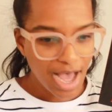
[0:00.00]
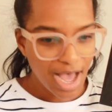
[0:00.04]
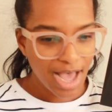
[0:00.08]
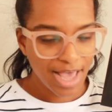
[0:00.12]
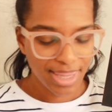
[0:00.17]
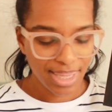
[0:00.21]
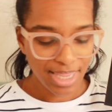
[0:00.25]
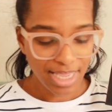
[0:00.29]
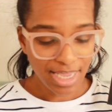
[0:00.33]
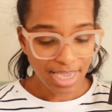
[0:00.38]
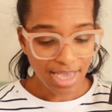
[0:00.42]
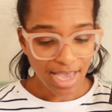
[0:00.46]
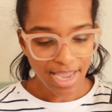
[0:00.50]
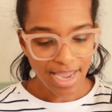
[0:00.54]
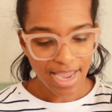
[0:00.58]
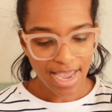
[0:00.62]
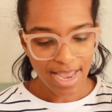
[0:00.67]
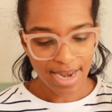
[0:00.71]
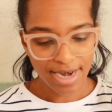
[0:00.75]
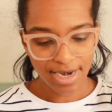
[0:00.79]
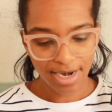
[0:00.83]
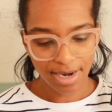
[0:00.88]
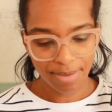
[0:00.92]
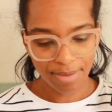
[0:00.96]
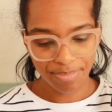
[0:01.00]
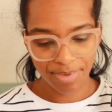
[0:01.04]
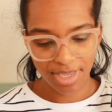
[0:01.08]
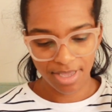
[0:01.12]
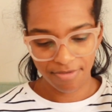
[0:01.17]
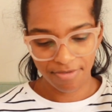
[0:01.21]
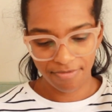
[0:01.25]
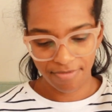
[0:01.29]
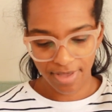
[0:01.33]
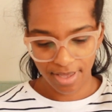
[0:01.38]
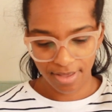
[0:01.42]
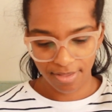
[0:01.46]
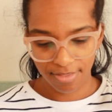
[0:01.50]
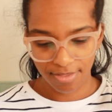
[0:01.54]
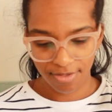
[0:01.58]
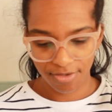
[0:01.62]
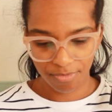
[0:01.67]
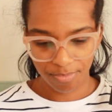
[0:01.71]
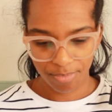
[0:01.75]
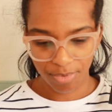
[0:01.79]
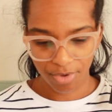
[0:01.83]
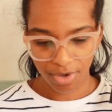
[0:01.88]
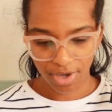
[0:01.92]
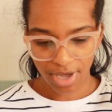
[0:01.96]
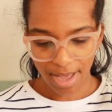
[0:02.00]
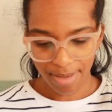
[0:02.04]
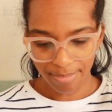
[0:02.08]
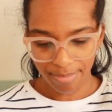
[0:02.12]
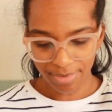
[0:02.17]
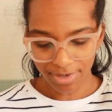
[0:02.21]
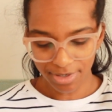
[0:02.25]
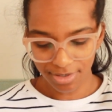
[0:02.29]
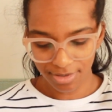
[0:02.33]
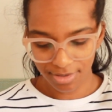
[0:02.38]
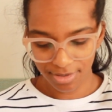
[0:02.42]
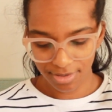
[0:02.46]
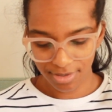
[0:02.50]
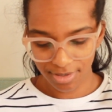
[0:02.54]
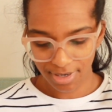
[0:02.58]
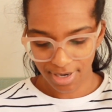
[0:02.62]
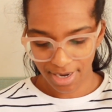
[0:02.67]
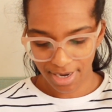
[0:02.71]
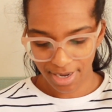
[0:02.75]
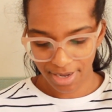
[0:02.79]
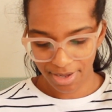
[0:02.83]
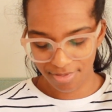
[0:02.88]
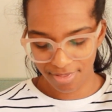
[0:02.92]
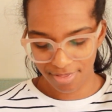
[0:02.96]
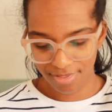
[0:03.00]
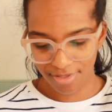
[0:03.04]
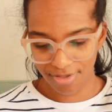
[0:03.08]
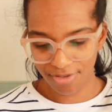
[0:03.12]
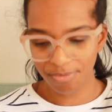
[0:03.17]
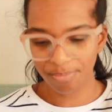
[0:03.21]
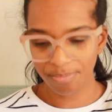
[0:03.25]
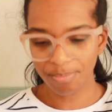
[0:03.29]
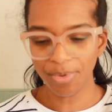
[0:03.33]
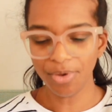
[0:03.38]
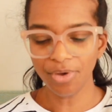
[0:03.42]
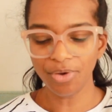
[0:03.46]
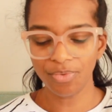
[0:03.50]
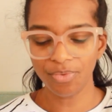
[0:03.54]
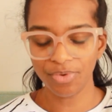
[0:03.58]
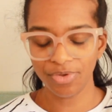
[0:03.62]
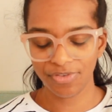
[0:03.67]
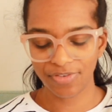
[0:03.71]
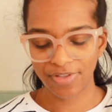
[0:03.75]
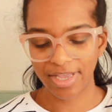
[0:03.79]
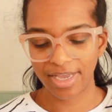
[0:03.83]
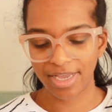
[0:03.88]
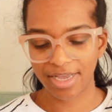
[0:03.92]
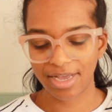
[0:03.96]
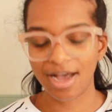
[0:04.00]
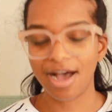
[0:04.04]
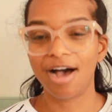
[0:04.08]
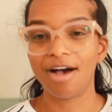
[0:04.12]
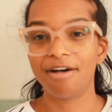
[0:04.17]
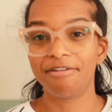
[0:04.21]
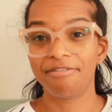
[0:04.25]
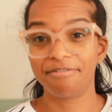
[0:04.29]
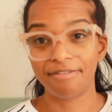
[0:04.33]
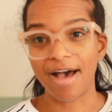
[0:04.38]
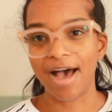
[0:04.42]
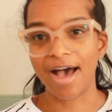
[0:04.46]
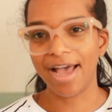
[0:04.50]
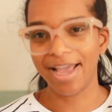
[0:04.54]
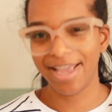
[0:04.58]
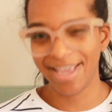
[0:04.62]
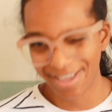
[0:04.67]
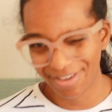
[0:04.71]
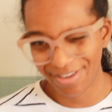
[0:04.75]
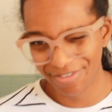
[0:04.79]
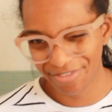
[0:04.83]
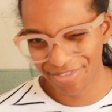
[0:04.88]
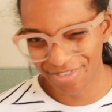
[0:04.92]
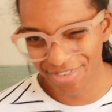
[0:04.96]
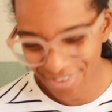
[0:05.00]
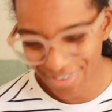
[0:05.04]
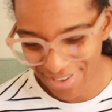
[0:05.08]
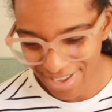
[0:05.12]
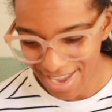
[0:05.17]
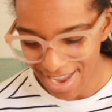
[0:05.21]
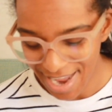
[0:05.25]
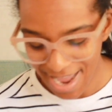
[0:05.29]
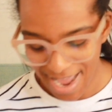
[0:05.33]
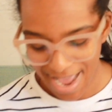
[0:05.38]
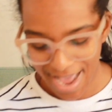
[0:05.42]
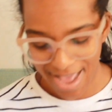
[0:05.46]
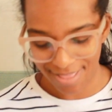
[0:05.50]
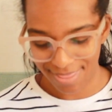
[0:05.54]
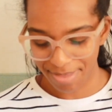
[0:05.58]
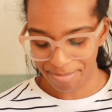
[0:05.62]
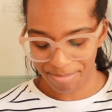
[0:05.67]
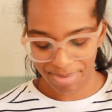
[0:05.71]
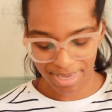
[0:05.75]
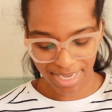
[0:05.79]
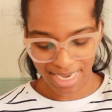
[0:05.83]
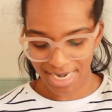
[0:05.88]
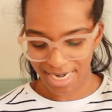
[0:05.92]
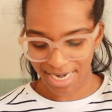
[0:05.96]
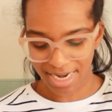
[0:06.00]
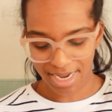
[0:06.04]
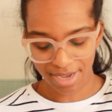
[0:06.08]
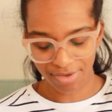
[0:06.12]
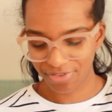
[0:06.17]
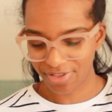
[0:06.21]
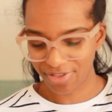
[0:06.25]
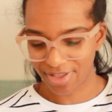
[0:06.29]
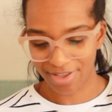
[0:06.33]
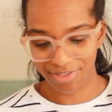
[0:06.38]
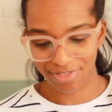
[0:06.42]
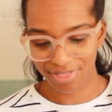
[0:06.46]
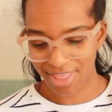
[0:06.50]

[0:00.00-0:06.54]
I think I ended up giving this book, how much did this book was like a 5 at the beginning. I was like,